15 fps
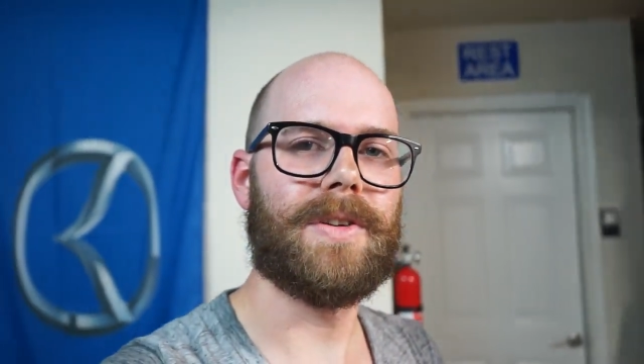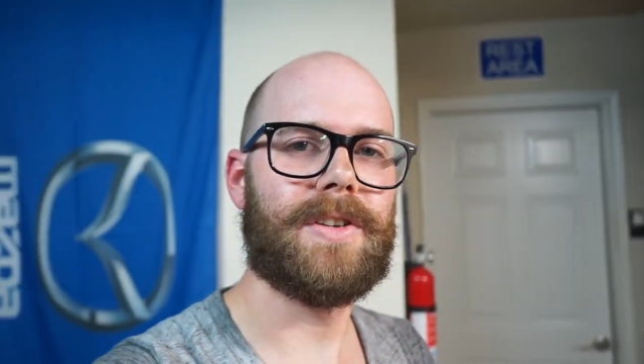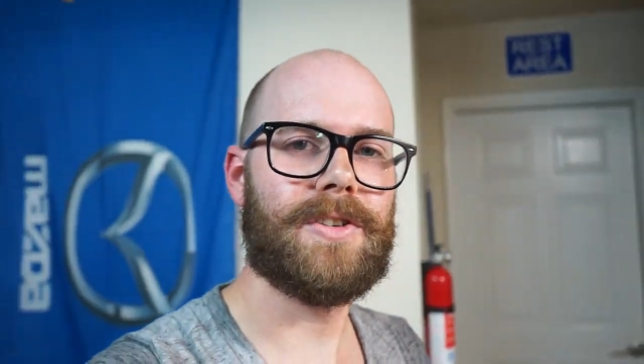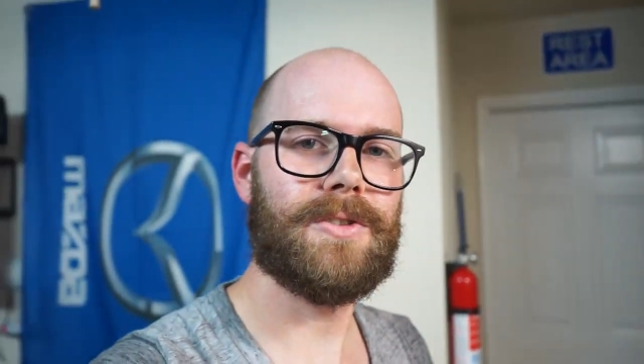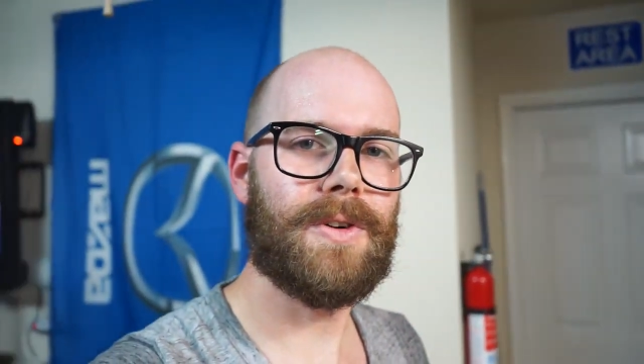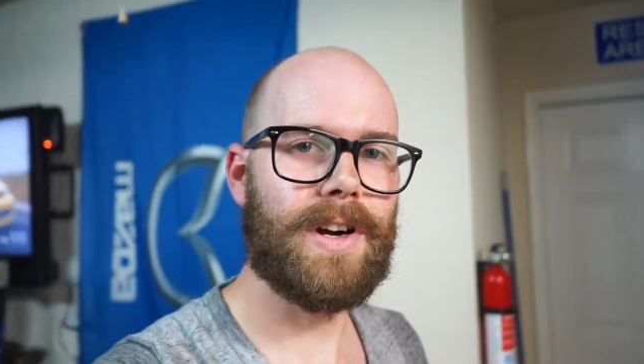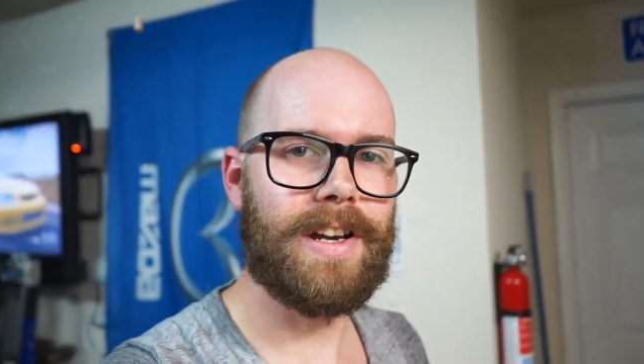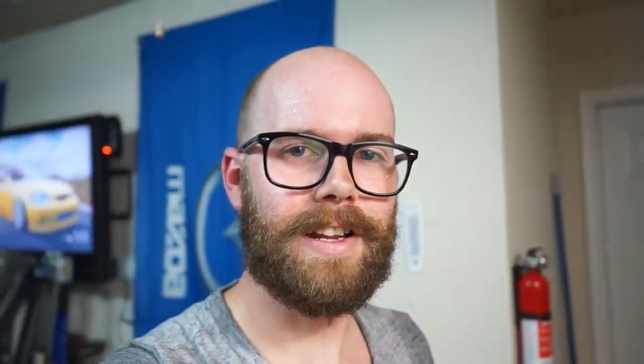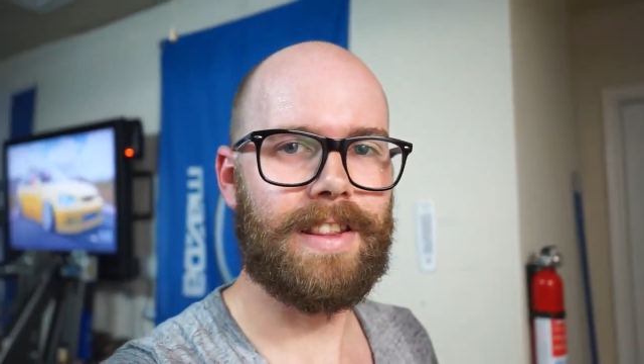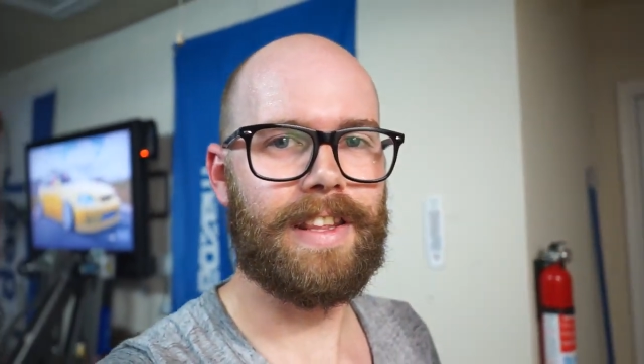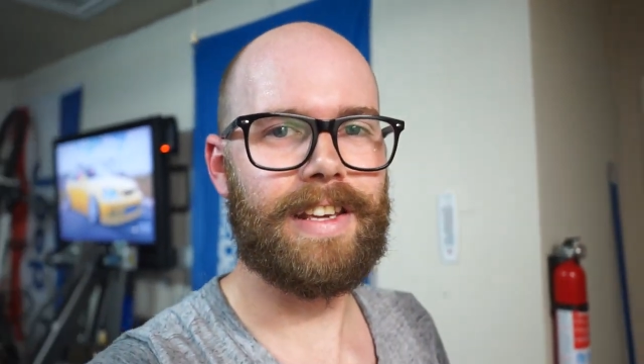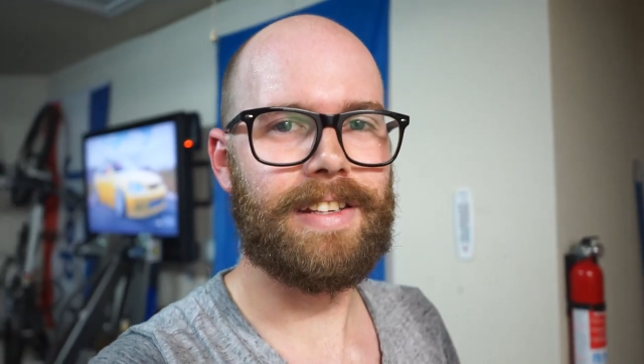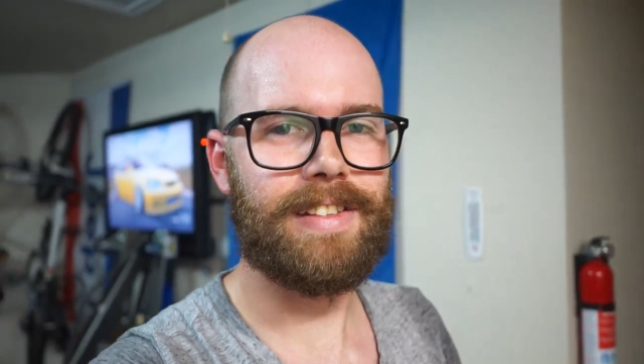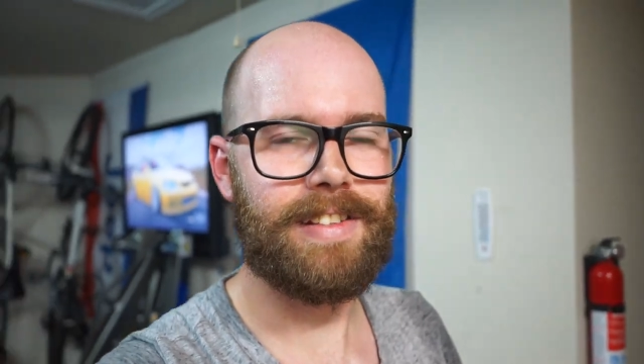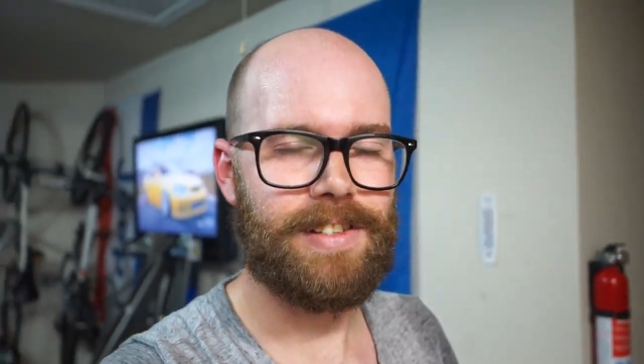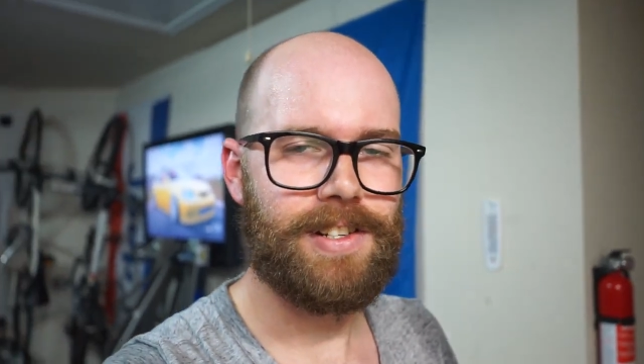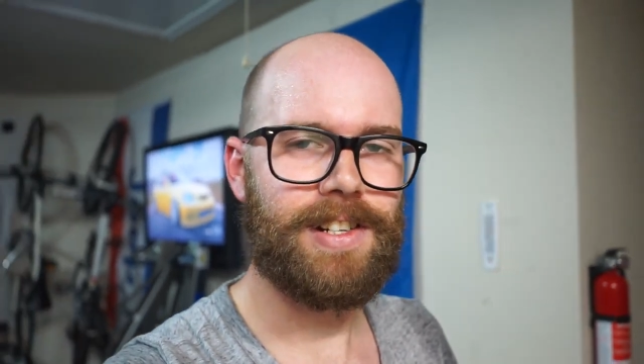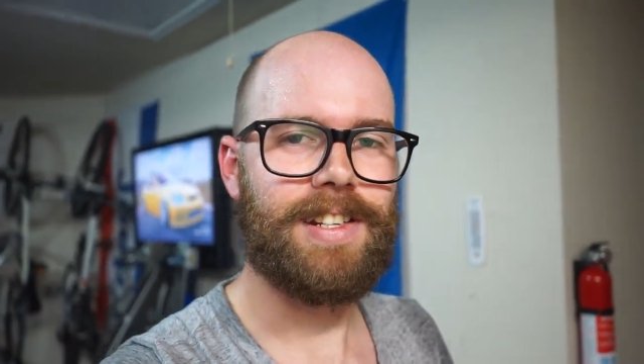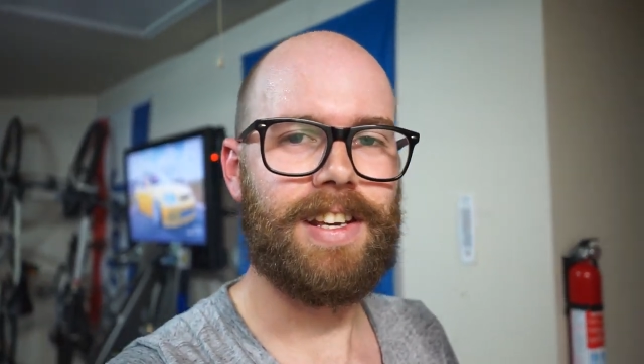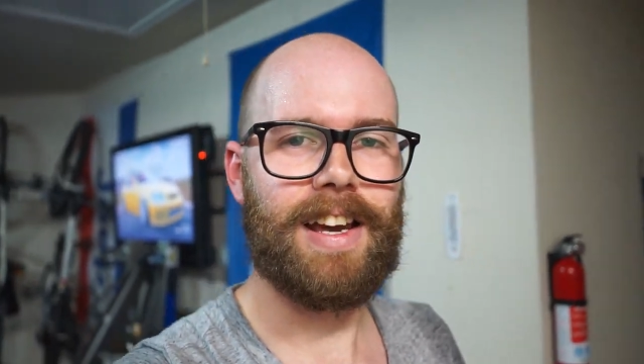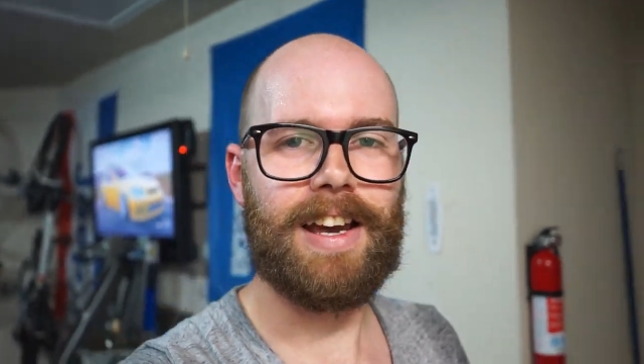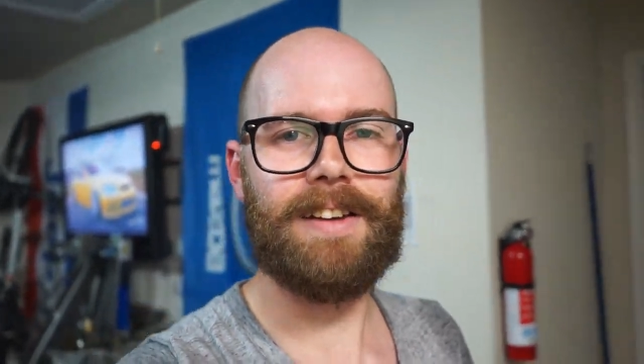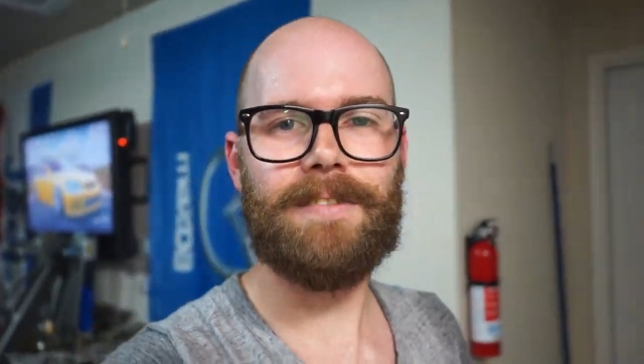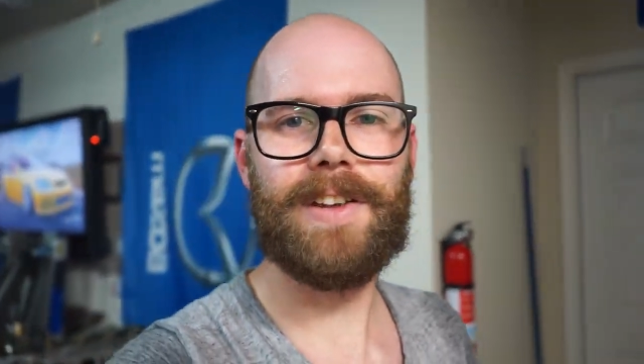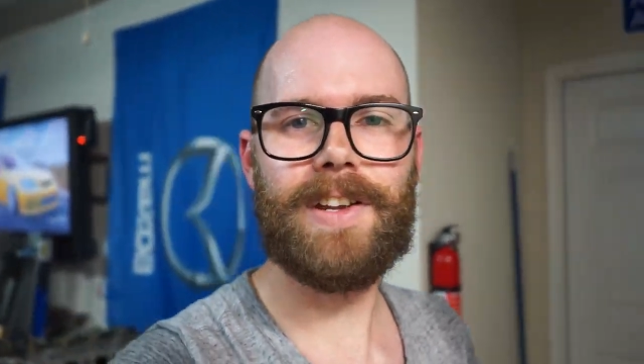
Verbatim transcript: enjoyed this GTI